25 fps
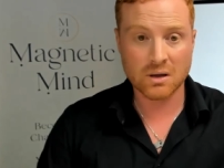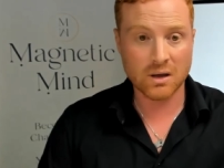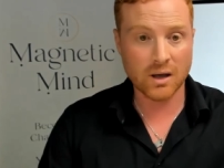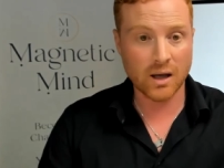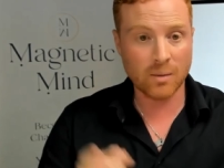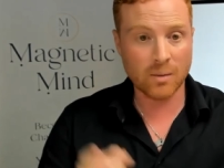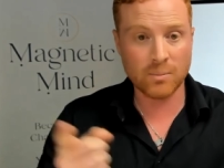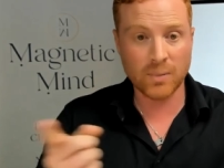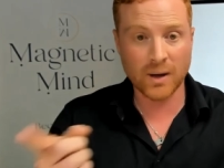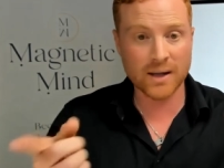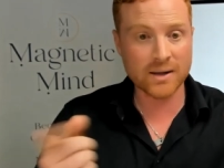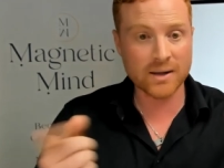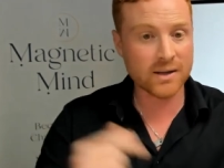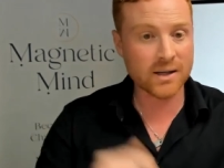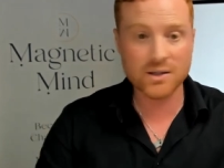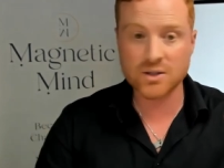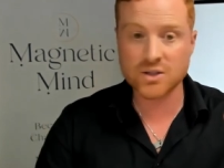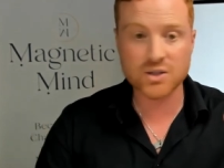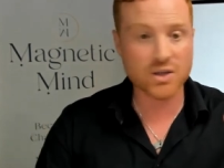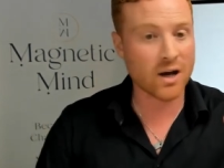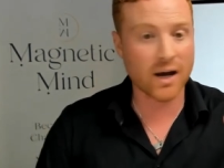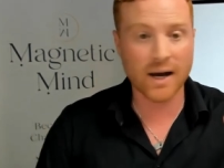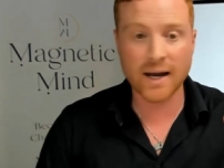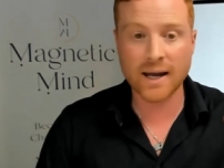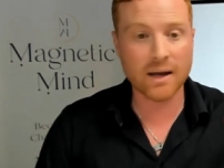
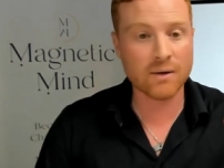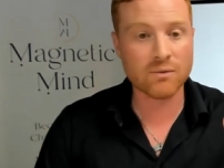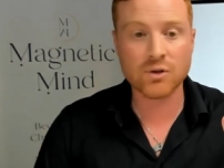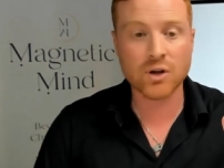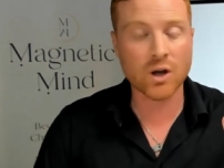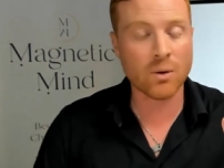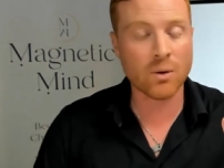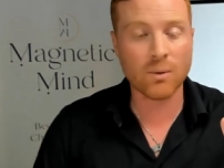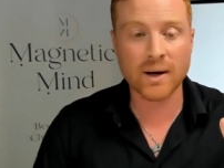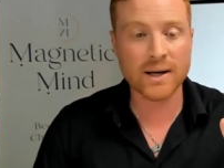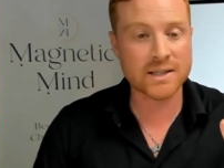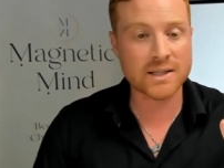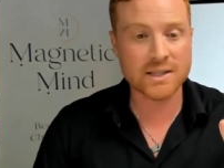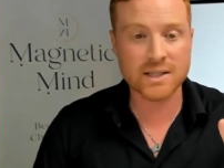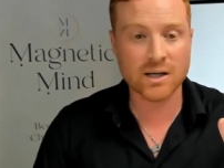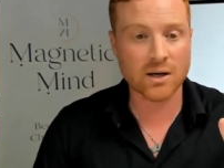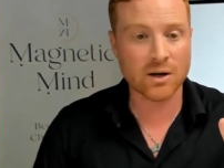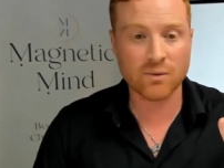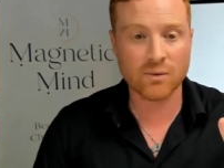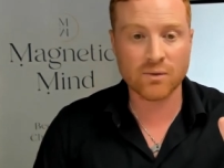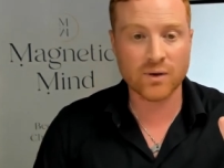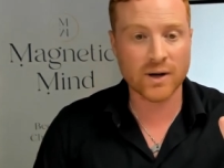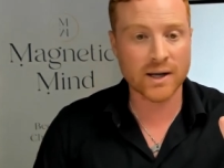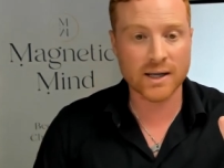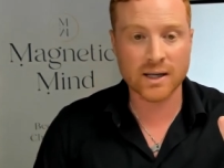Abundance, I have no idea
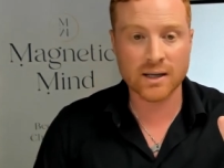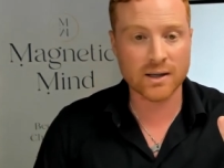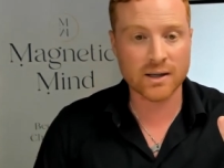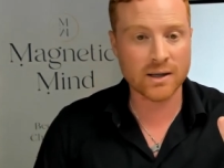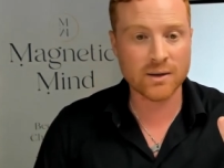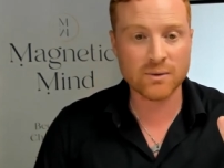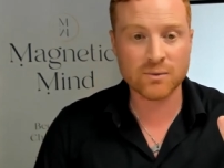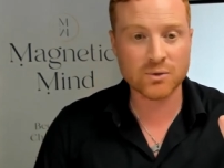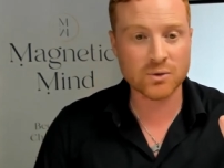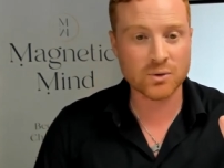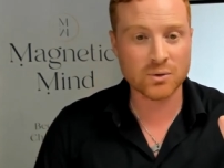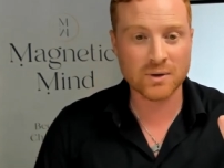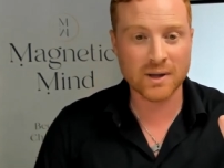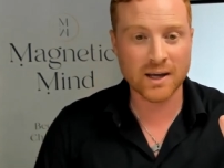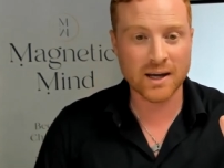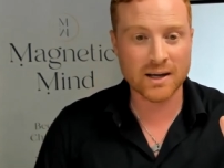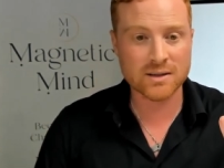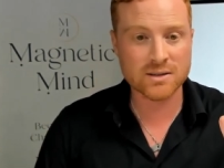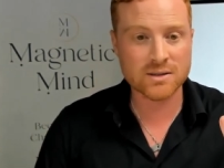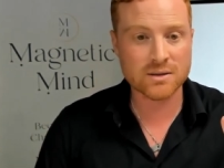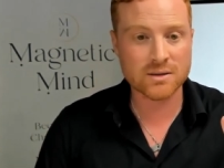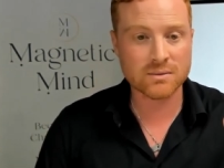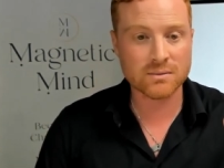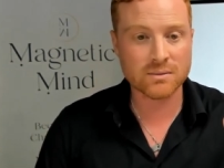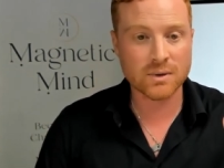if I can live through that.
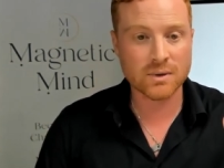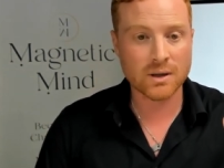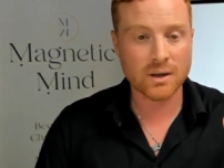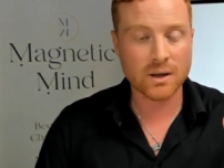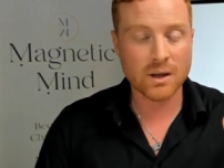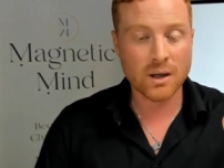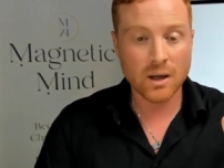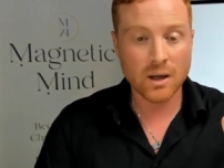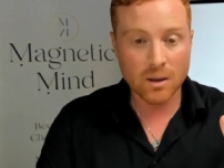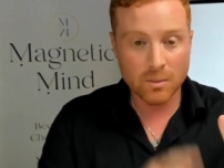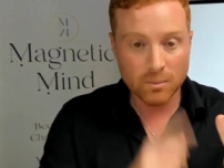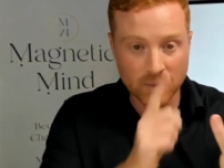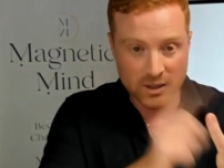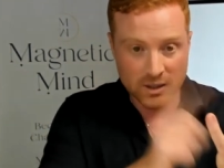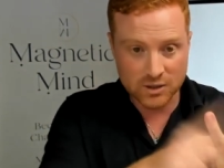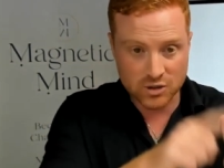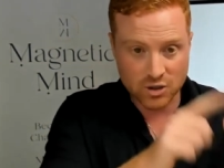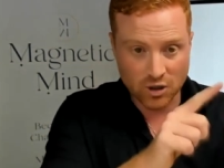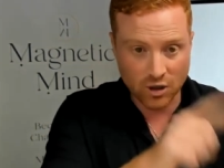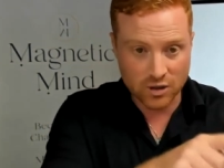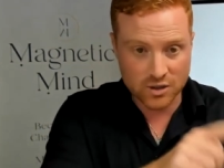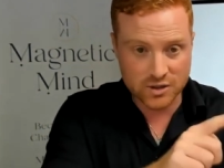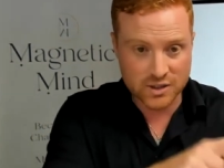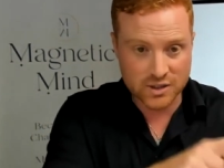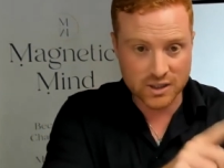But
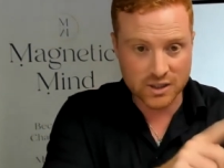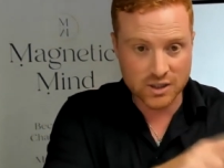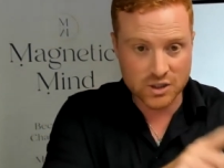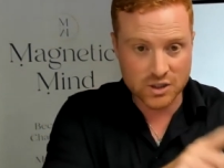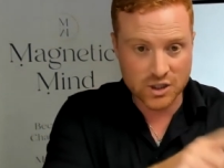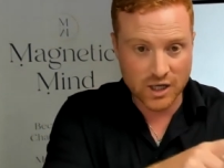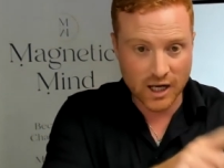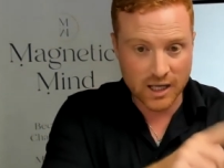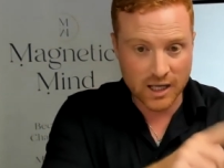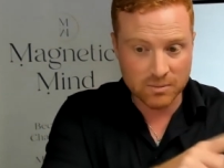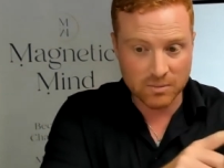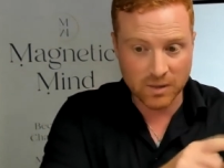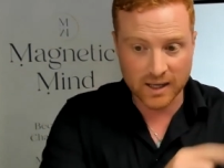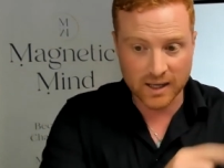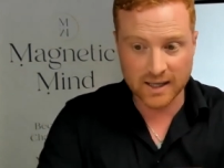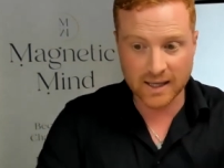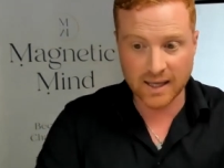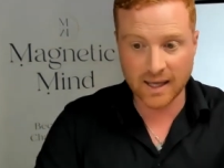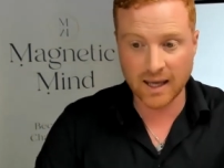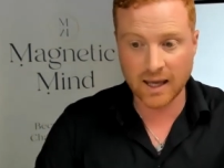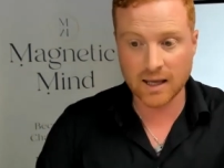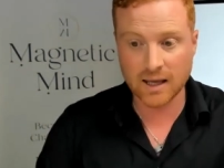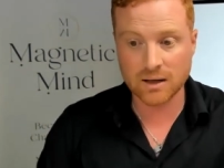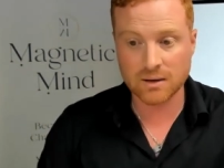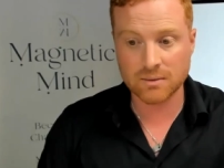toxic shame, I
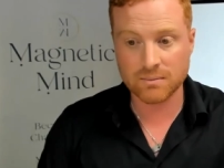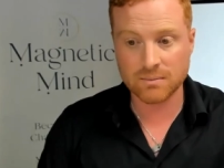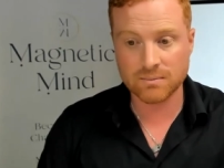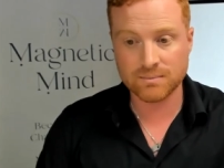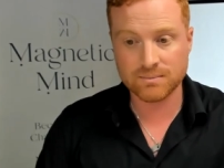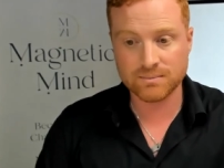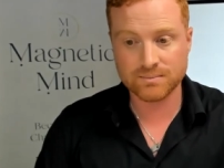can.